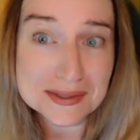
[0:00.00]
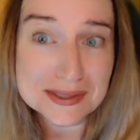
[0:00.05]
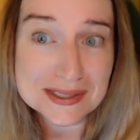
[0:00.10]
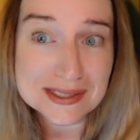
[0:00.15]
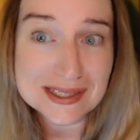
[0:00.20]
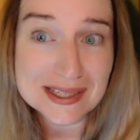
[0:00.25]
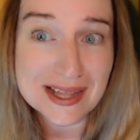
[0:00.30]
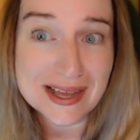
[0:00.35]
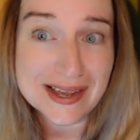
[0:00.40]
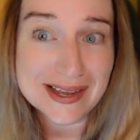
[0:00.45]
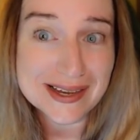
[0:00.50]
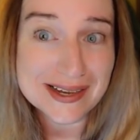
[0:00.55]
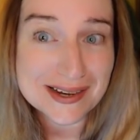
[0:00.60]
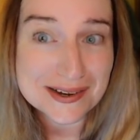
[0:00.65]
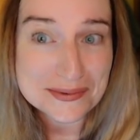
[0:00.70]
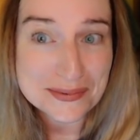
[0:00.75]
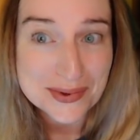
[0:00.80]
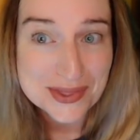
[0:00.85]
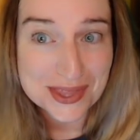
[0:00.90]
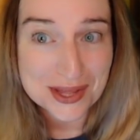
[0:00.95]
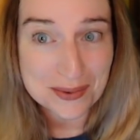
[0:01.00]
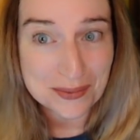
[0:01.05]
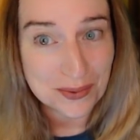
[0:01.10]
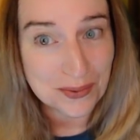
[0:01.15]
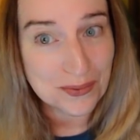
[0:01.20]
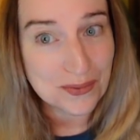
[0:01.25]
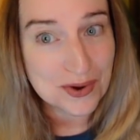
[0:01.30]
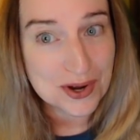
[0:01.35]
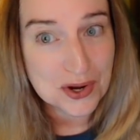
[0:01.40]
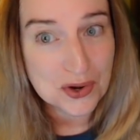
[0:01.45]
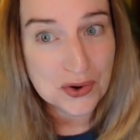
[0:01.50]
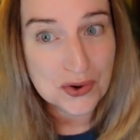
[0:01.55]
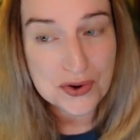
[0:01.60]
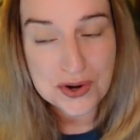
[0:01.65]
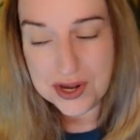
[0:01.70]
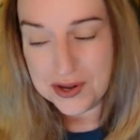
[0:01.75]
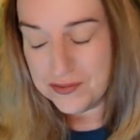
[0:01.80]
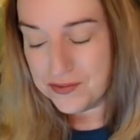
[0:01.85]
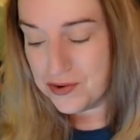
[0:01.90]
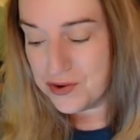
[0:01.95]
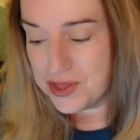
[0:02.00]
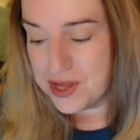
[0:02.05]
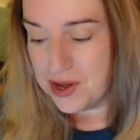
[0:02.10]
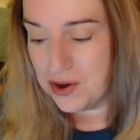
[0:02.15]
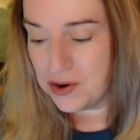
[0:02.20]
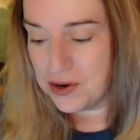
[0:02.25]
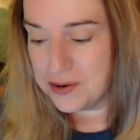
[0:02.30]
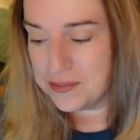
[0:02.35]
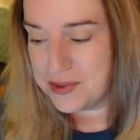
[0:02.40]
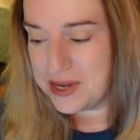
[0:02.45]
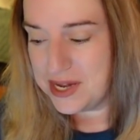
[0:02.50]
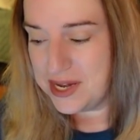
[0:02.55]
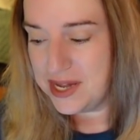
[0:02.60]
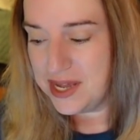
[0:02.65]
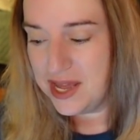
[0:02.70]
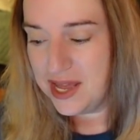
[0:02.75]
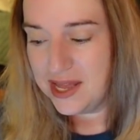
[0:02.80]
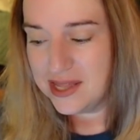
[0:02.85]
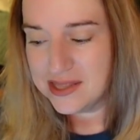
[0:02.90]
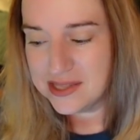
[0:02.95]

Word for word: was like when they were recruiting for the army.